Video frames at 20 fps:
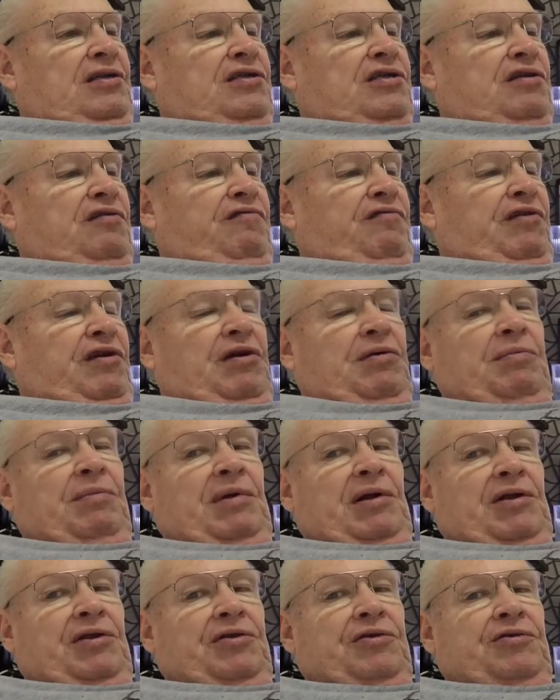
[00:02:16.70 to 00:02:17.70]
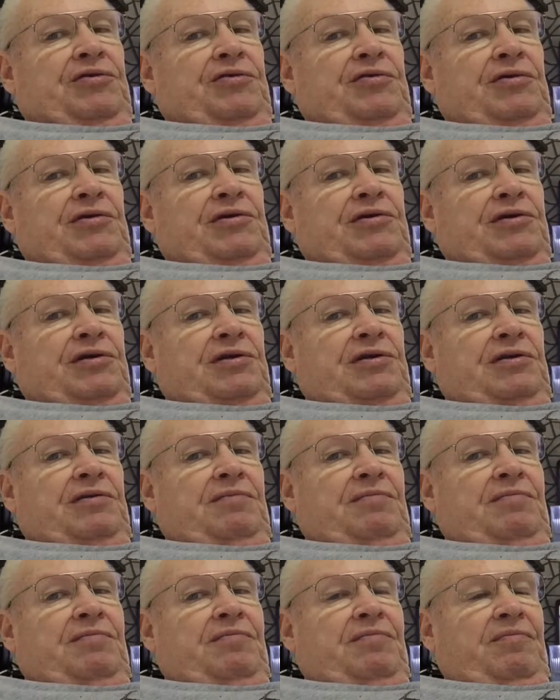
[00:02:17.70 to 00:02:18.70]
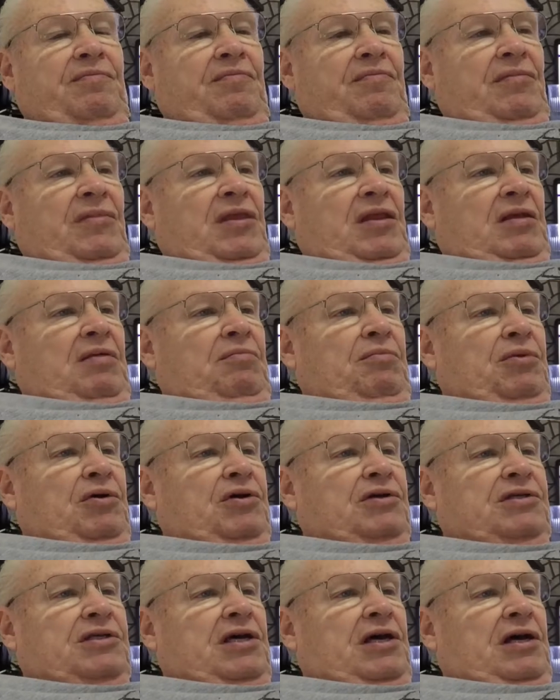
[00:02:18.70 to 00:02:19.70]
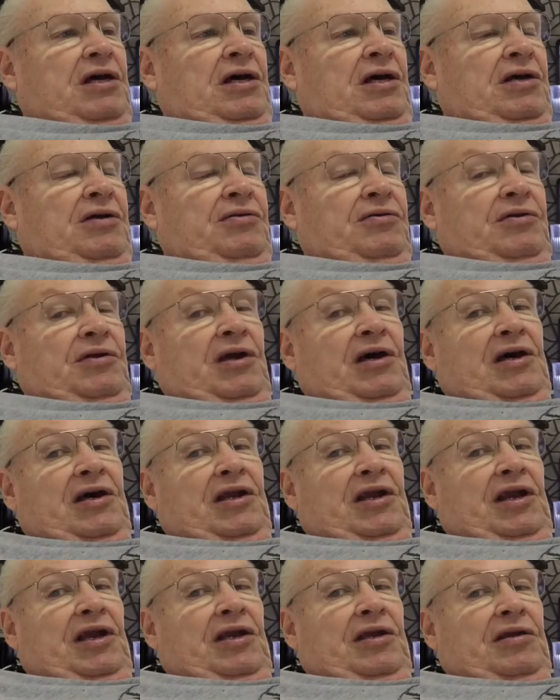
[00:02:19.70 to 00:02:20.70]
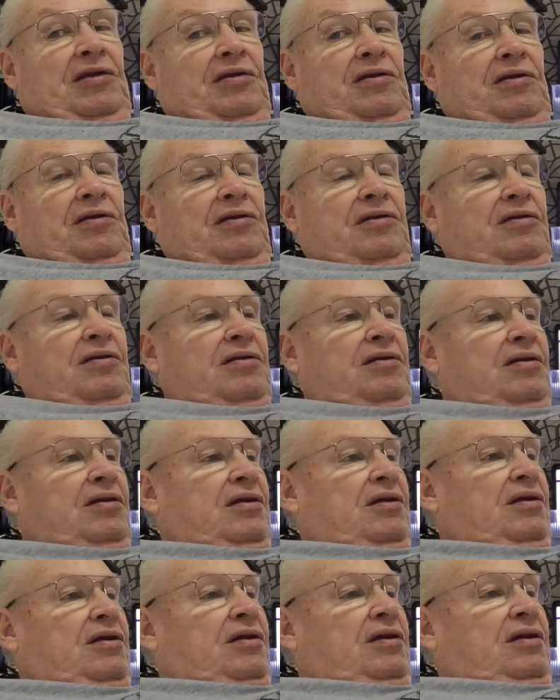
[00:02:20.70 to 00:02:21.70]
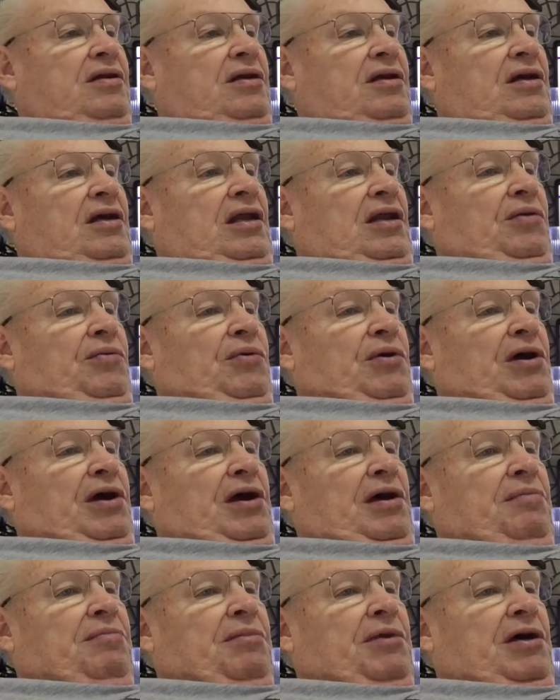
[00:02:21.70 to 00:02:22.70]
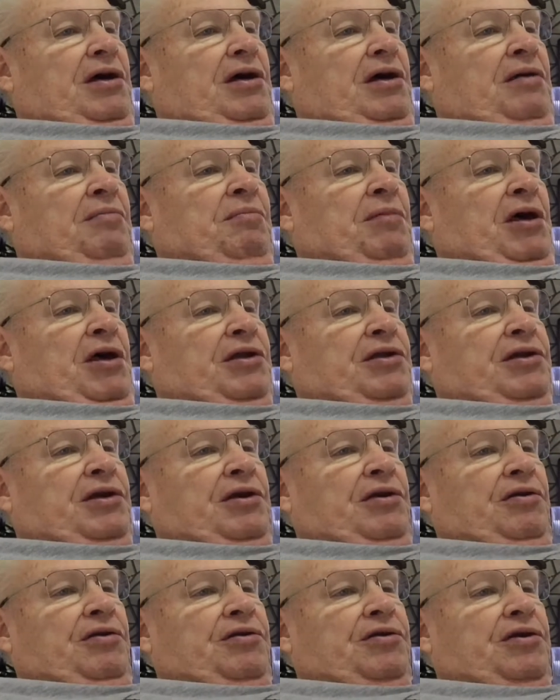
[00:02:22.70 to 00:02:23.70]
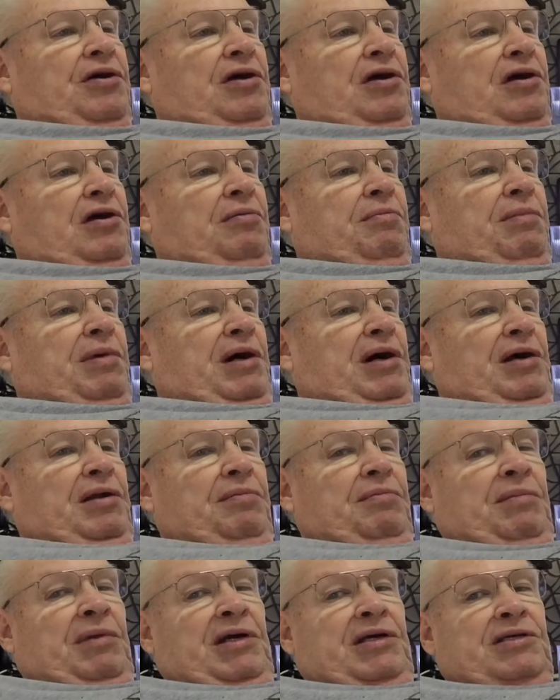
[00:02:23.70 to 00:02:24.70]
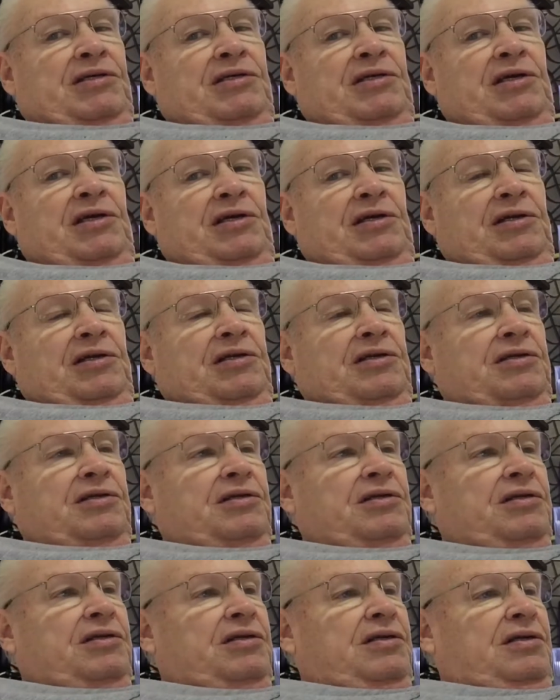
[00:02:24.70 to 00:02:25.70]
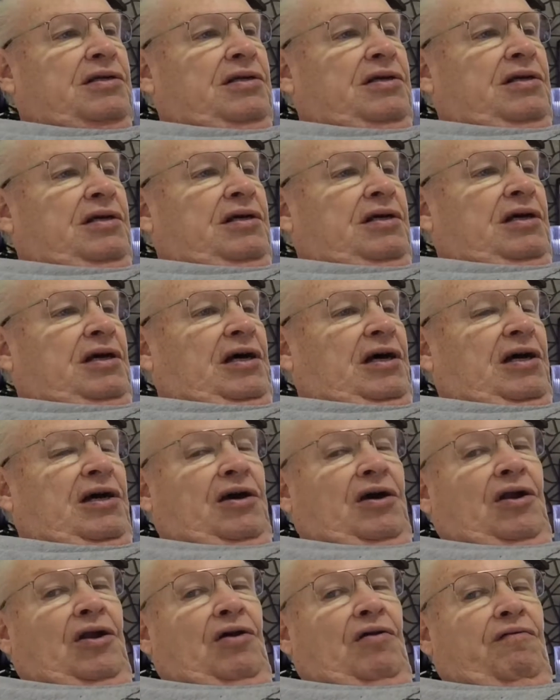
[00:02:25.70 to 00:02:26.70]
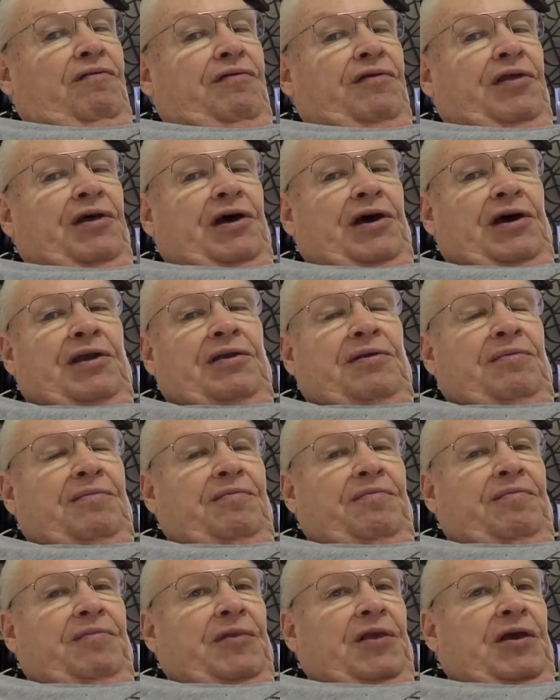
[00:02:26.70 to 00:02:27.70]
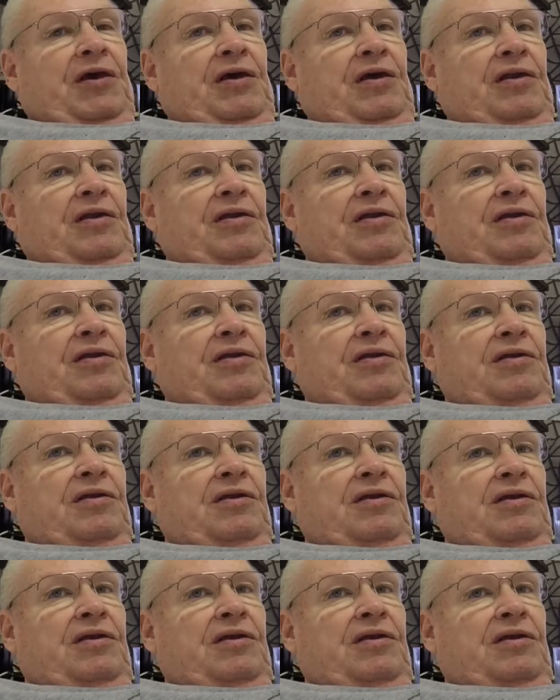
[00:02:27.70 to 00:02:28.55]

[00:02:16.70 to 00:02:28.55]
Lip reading: severe malnutrition because I could not eat. Anyway, I'm not here to talk about my sickness. I got over that, and